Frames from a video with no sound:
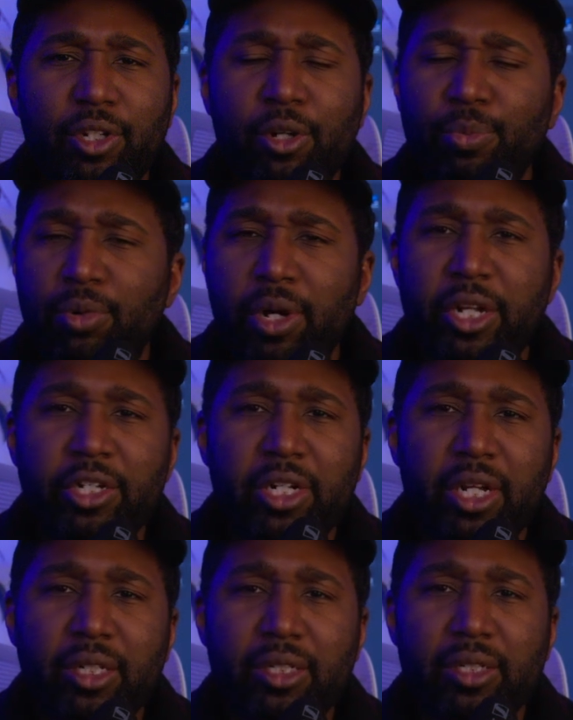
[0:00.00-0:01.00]
Your
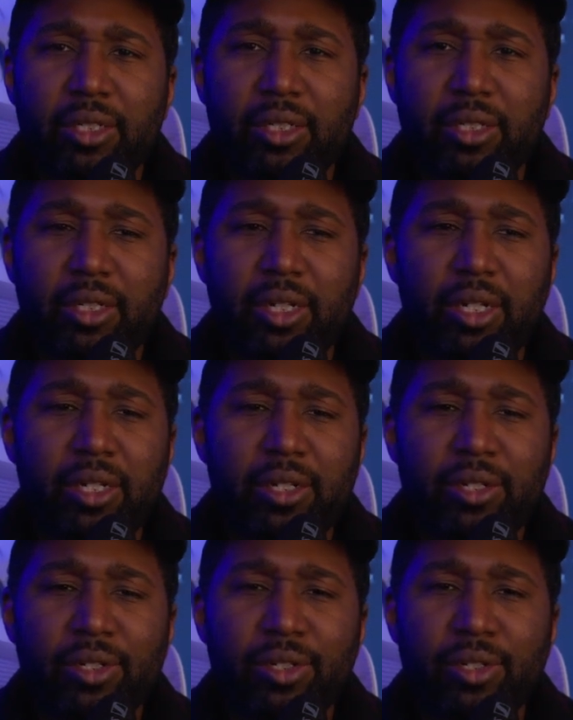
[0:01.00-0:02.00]
project
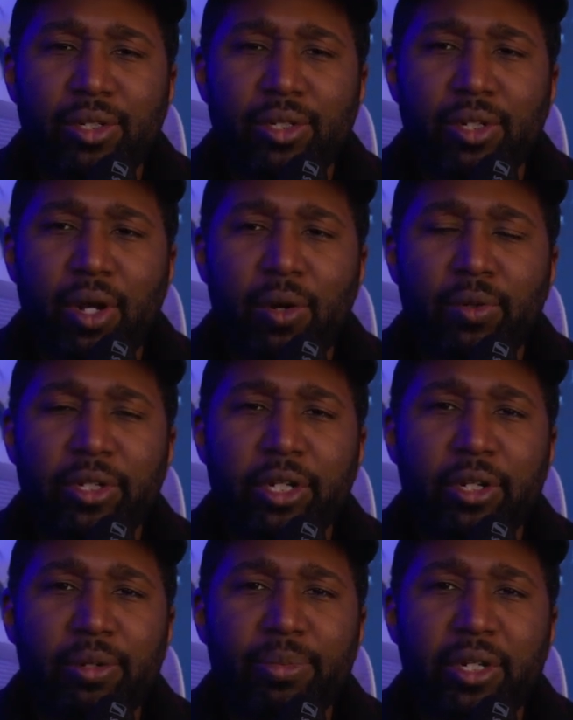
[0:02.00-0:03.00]
is only
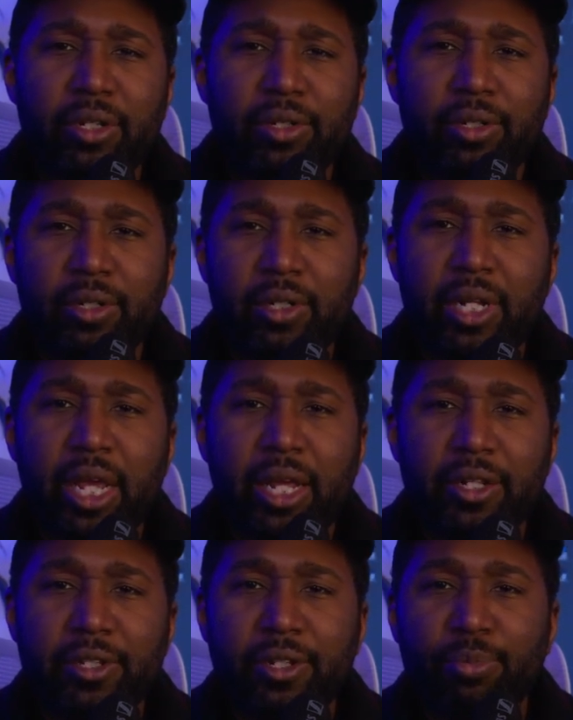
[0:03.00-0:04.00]
going to be as good
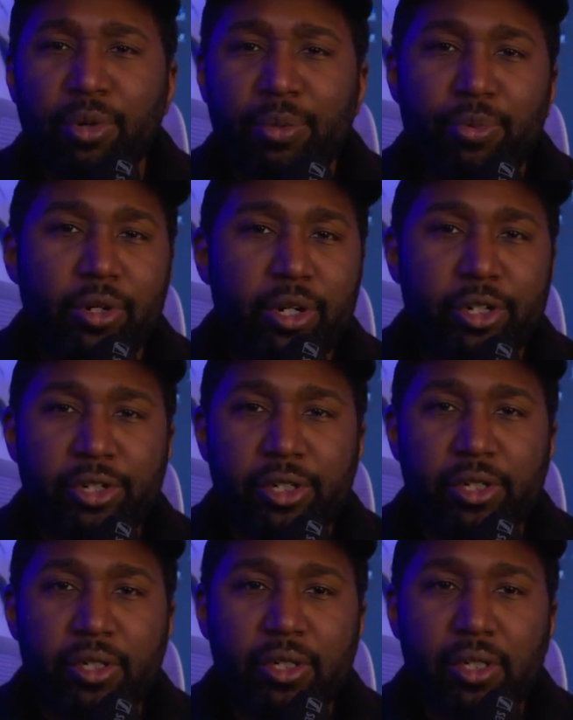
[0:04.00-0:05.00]
as the
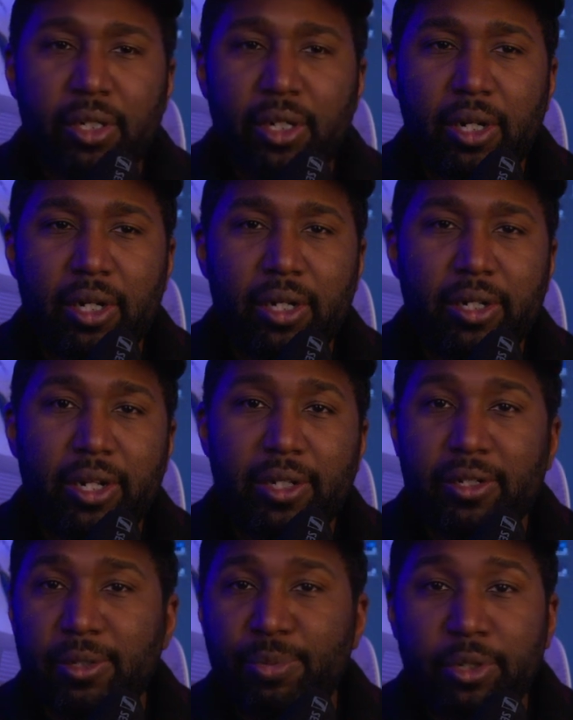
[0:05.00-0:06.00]
pre-production
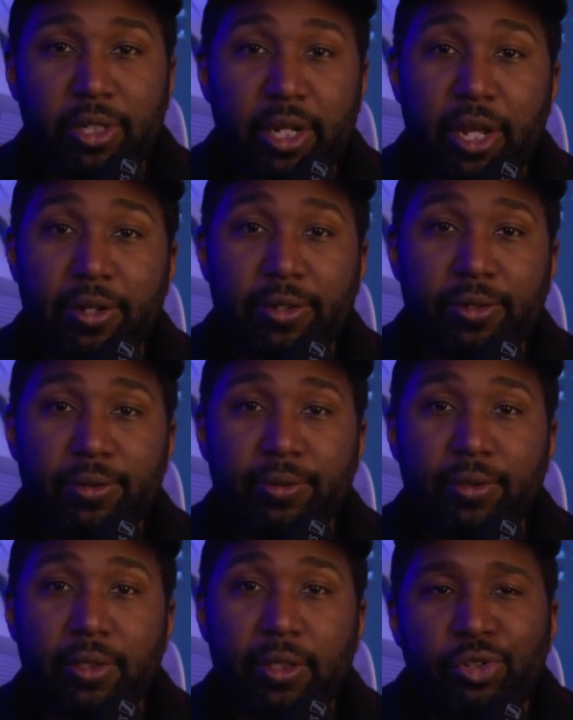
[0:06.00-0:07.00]
that's put together.
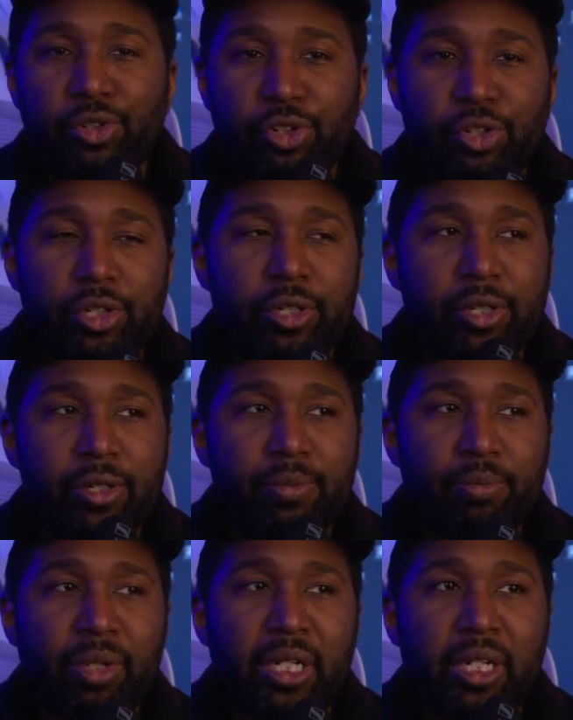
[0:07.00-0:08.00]
You
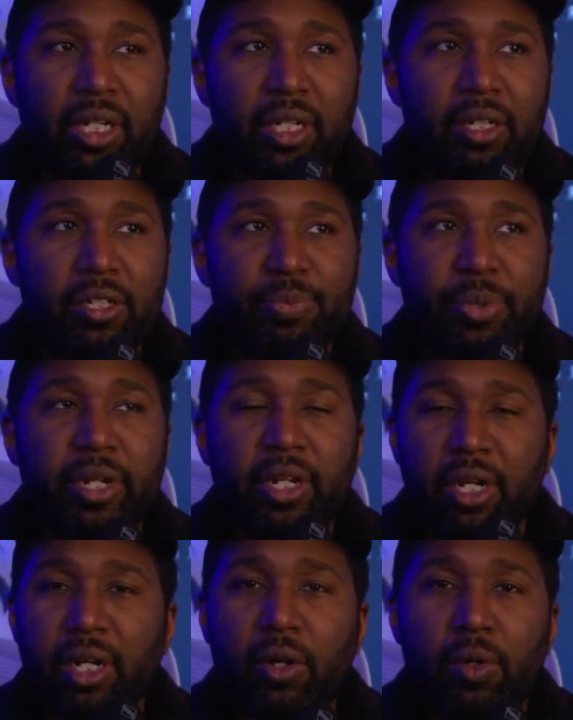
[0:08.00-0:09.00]
shouldn't be
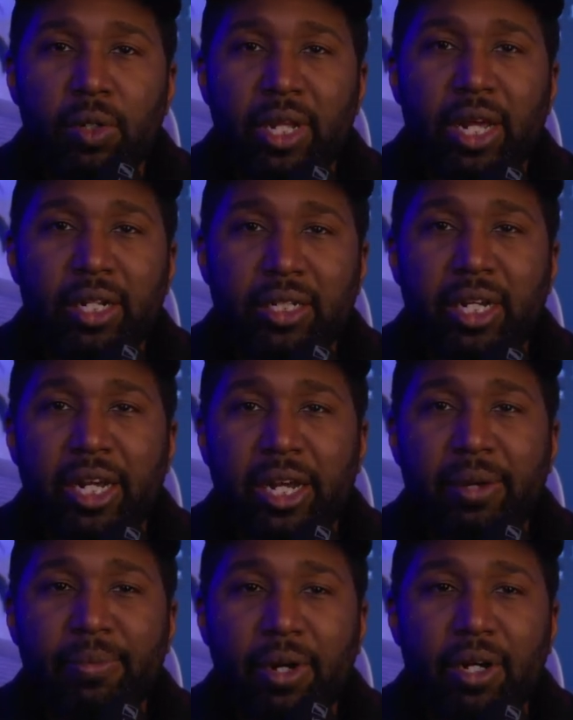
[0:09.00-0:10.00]
spending a whole lot of
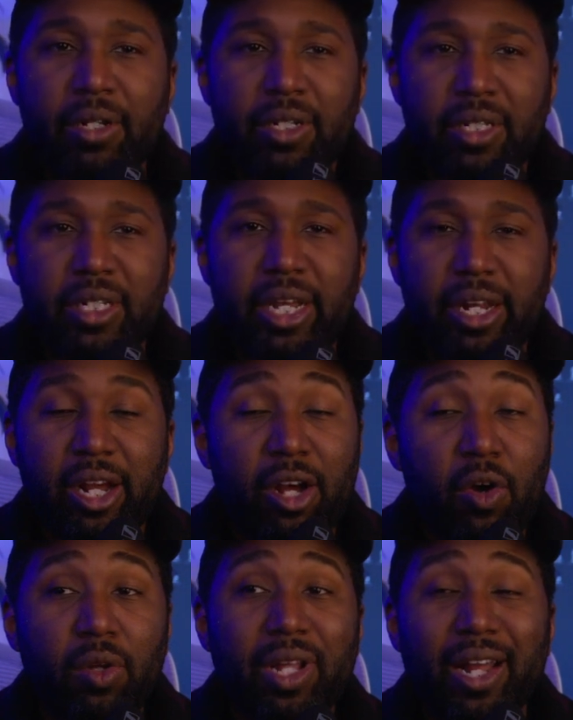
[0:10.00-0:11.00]
time on set, a
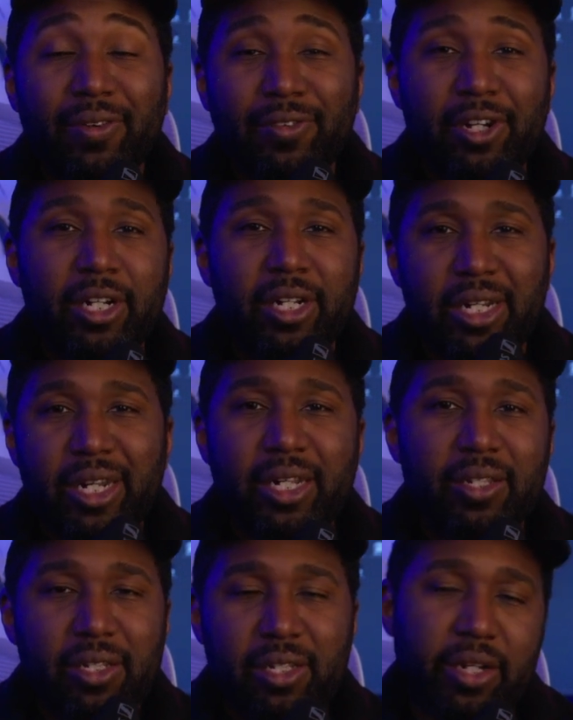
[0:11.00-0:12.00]
whole lot of
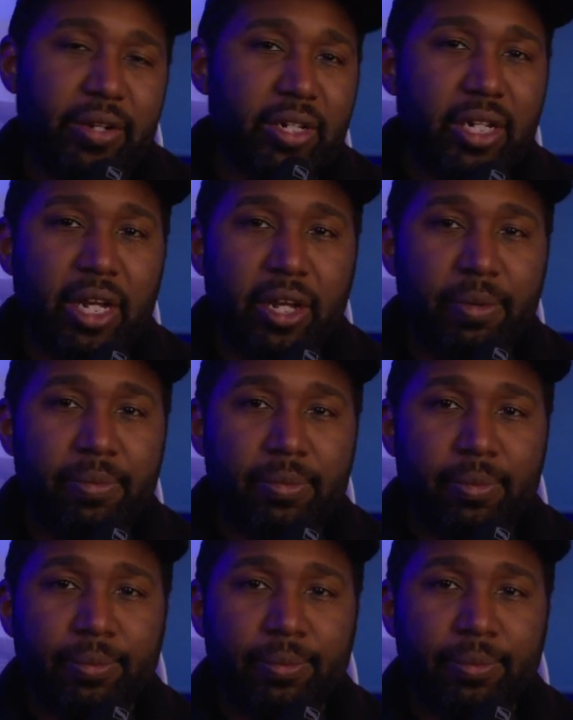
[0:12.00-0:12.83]
unnecessary time.